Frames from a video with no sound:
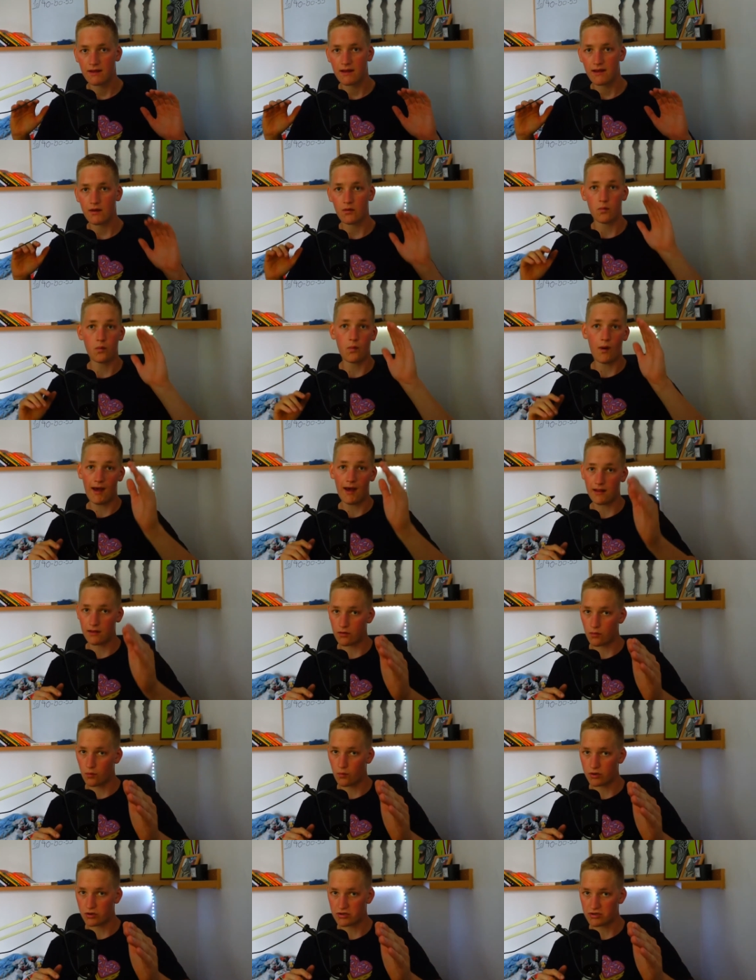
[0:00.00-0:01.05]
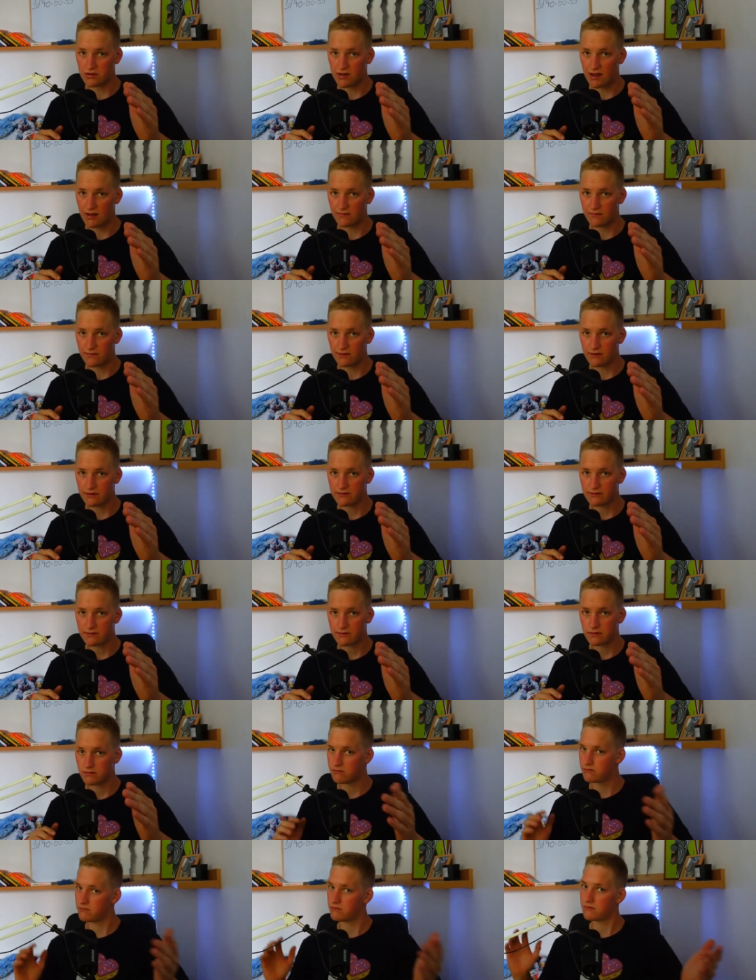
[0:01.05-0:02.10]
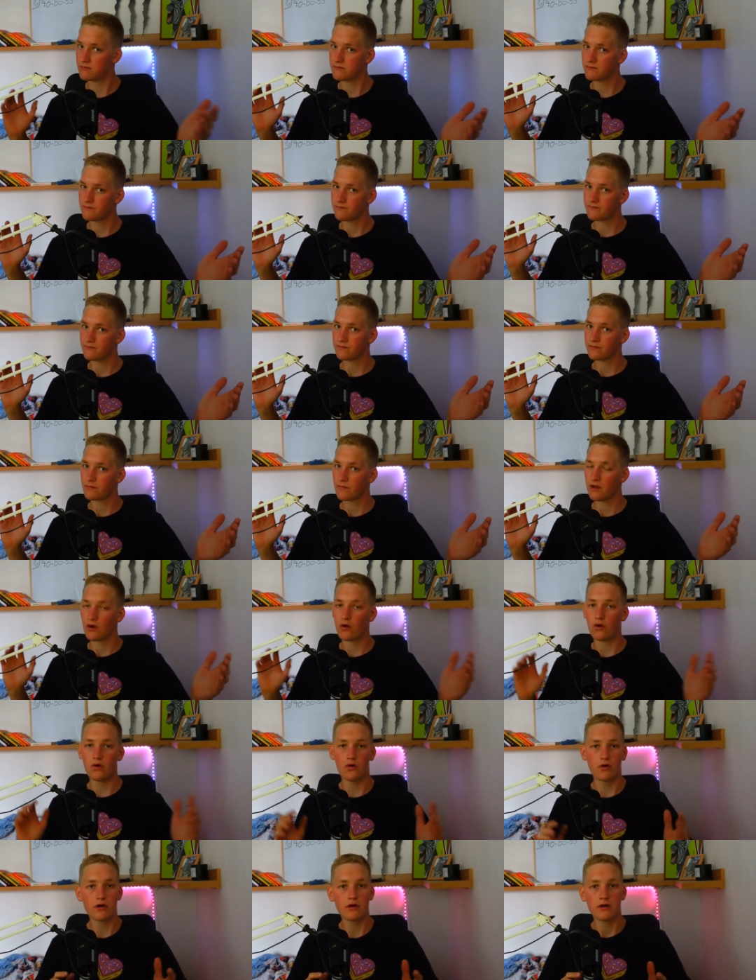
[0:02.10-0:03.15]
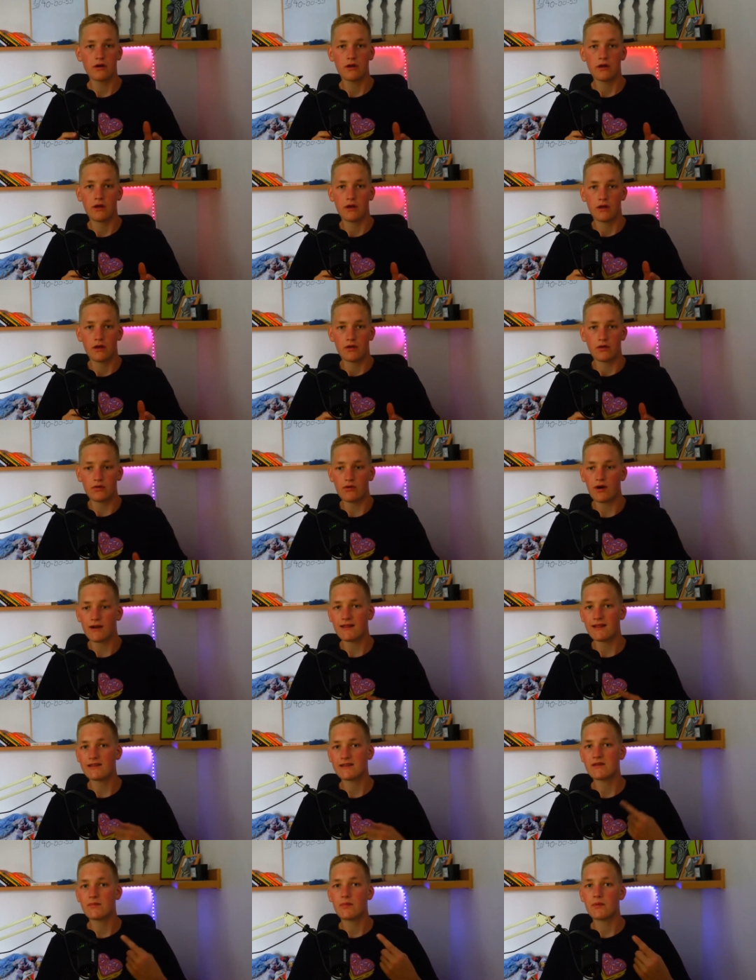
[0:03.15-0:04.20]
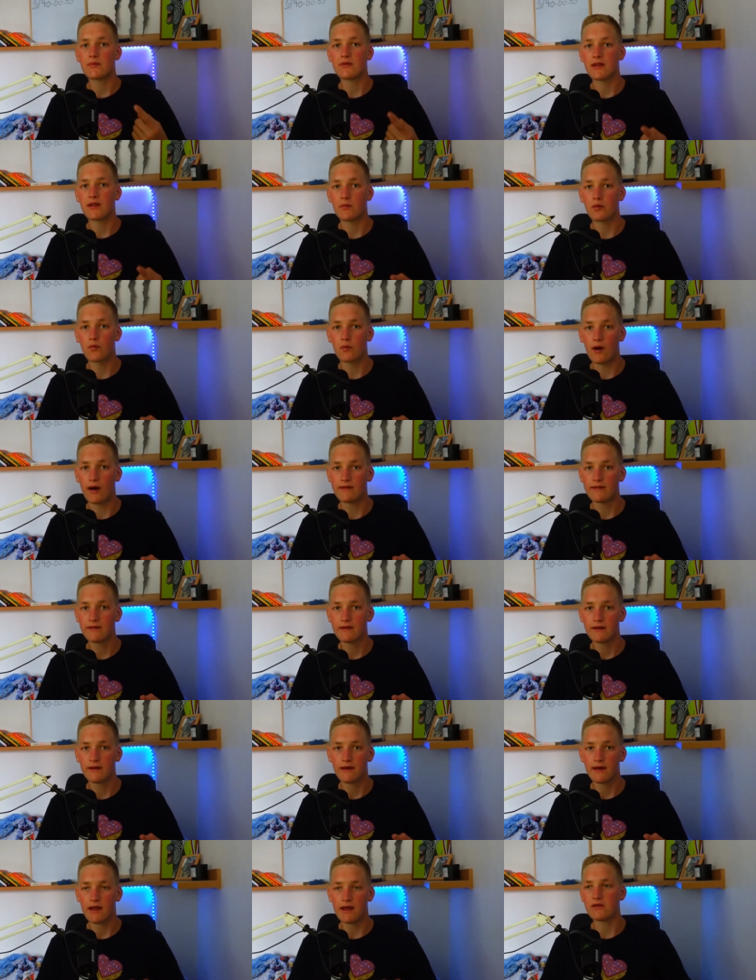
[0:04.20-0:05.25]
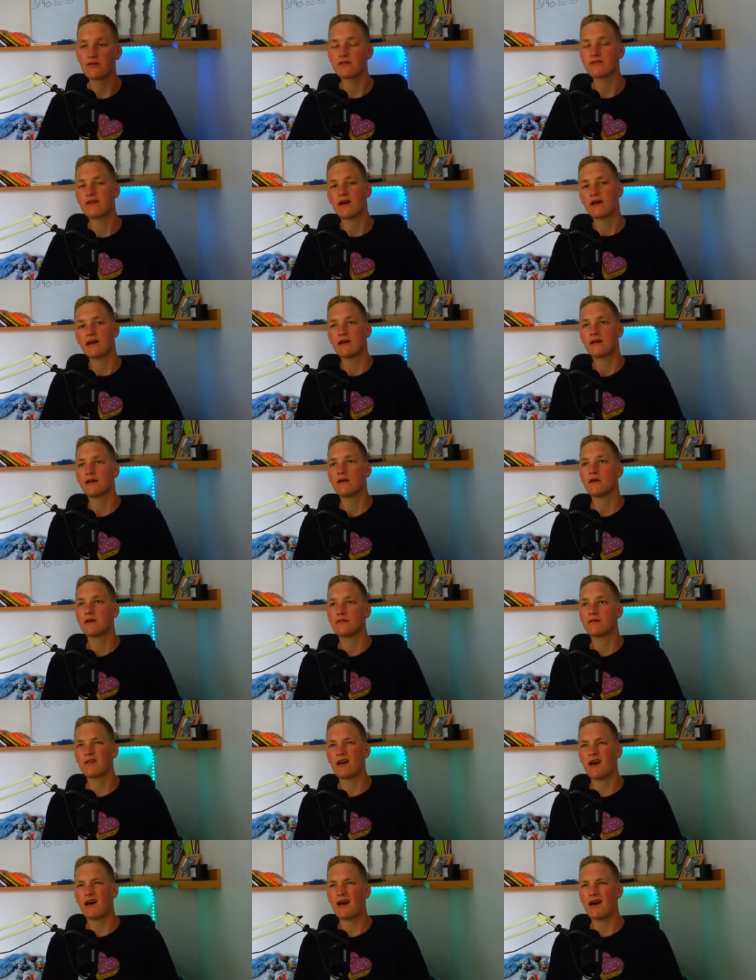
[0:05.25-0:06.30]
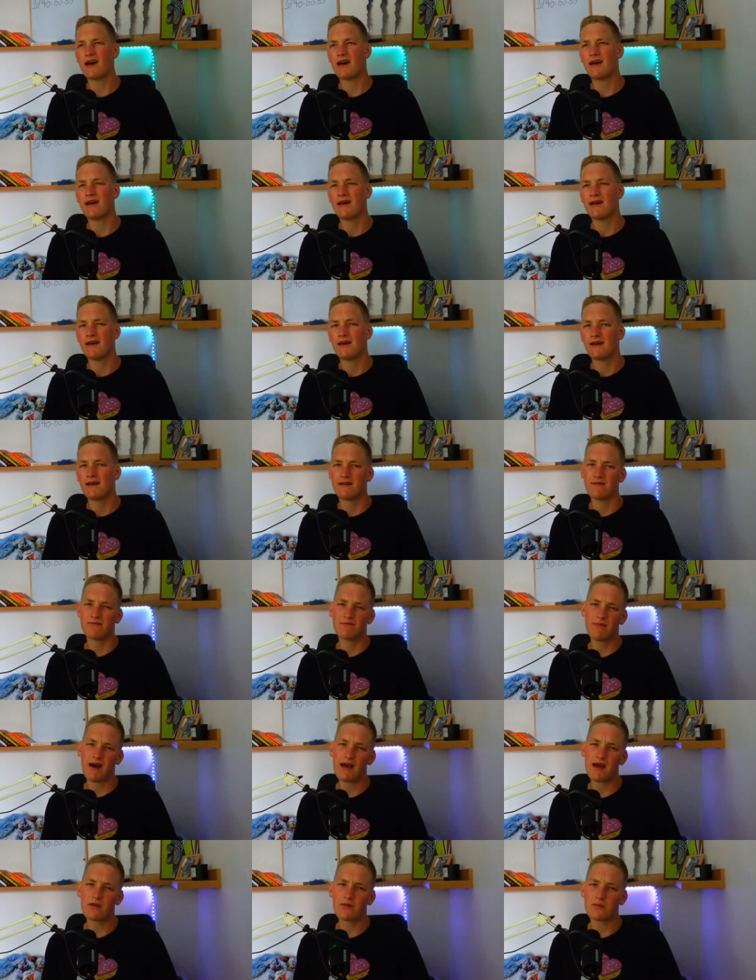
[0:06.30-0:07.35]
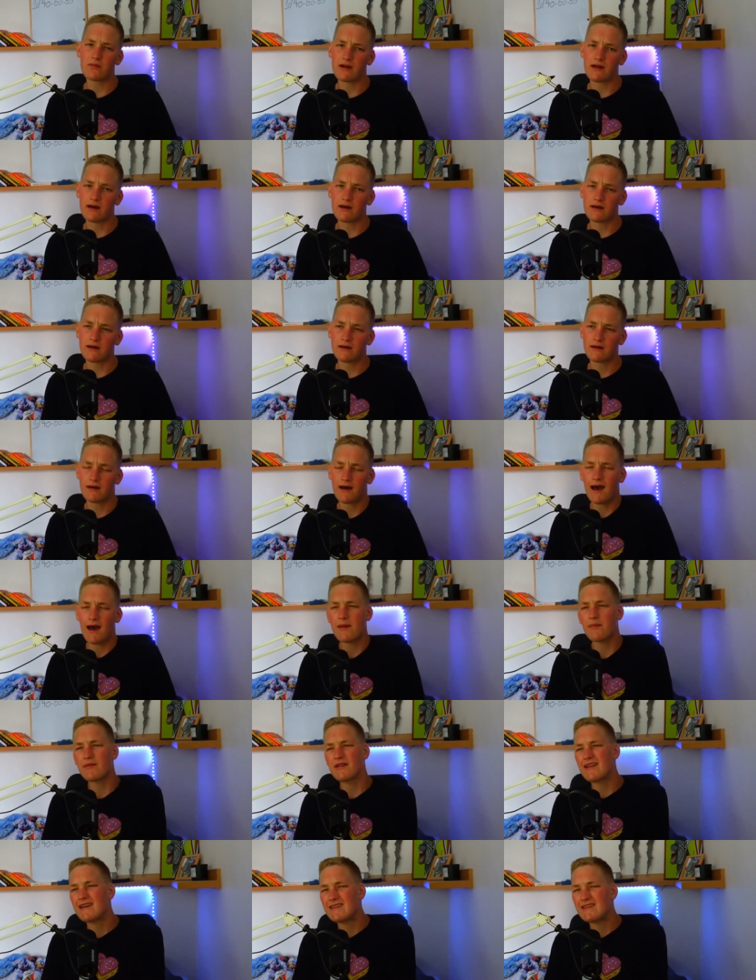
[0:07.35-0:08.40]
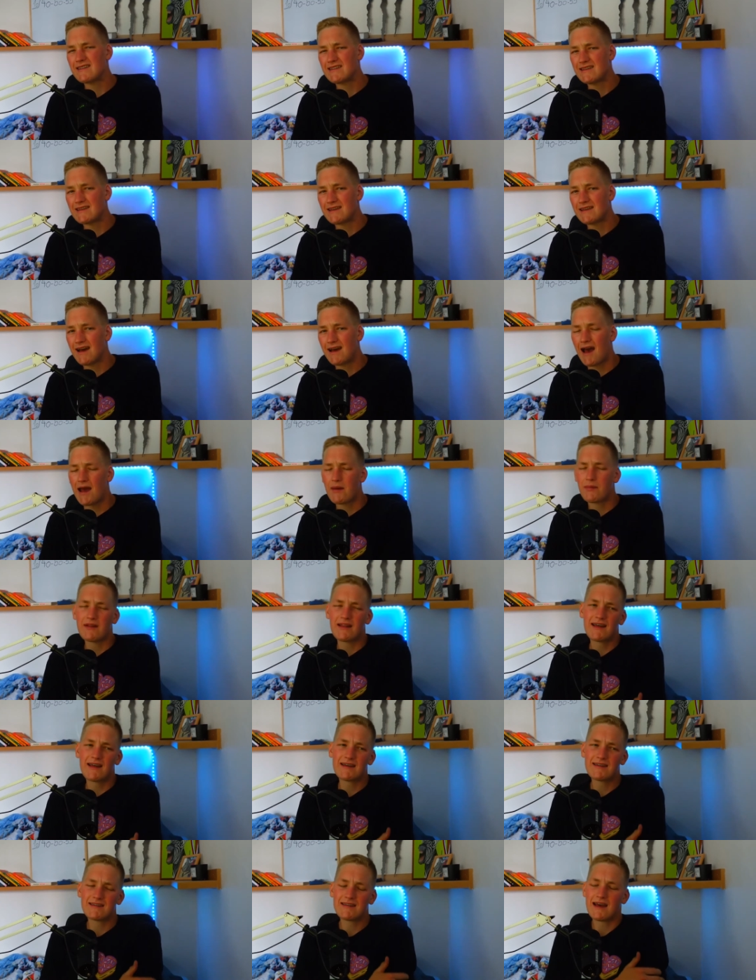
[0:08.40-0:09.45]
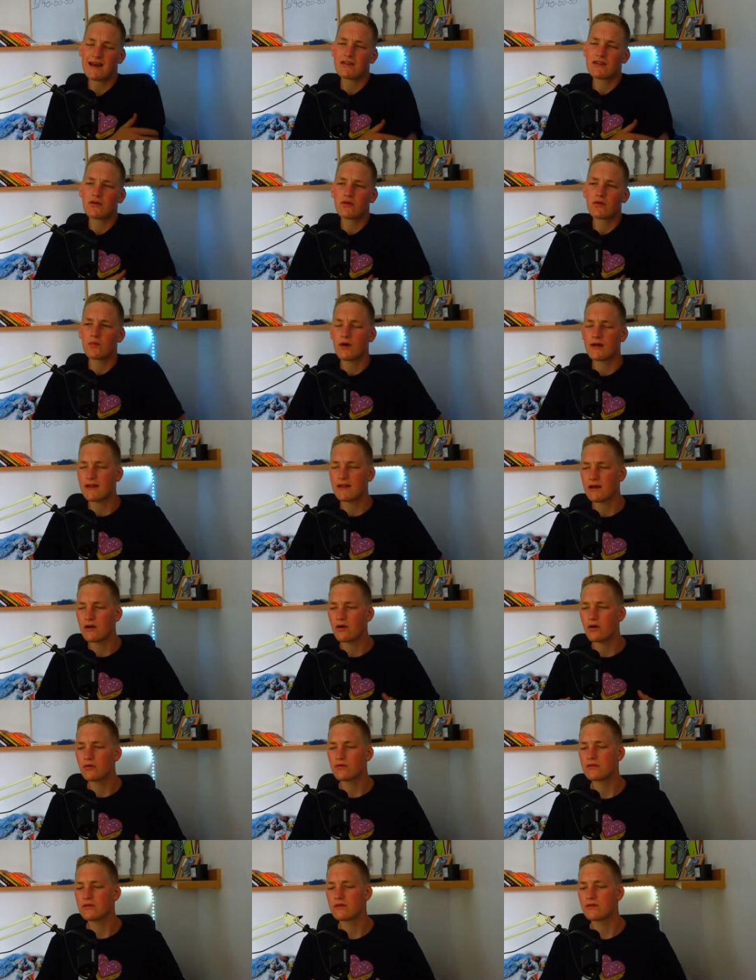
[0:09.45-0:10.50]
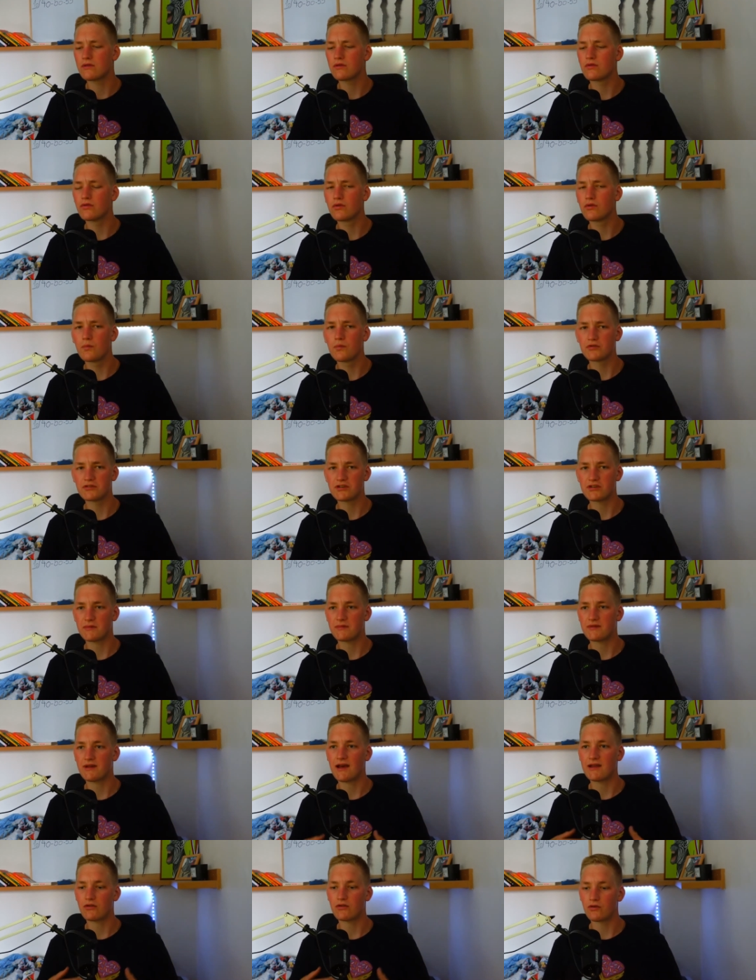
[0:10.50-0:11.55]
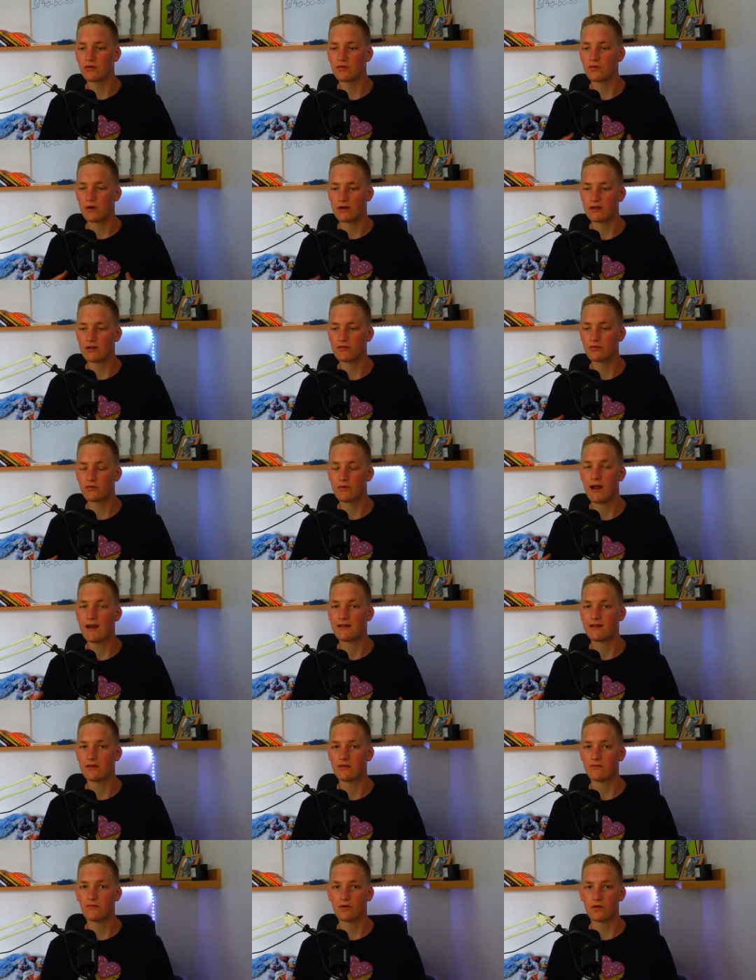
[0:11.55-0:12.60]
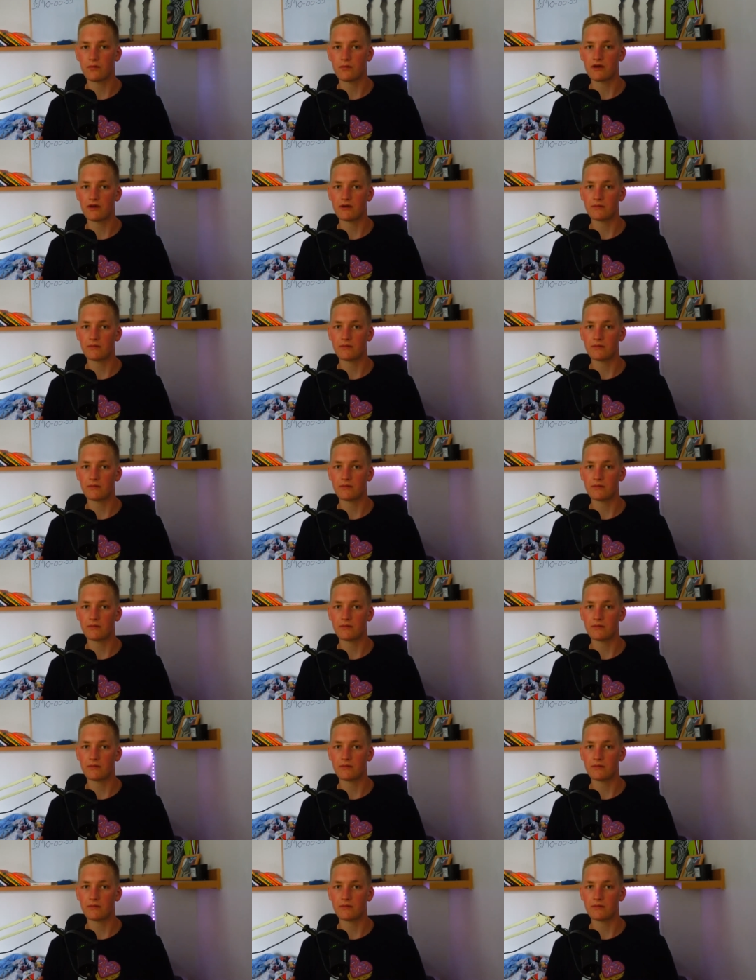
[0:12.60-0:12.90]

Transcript: while you watching Netflix. Or you are lazy people number 1 and you say, "Ah, uh, I don't wanna I'm lazy. I'm lazy. I don't want to go to do push ups. I don't want to do anything for me.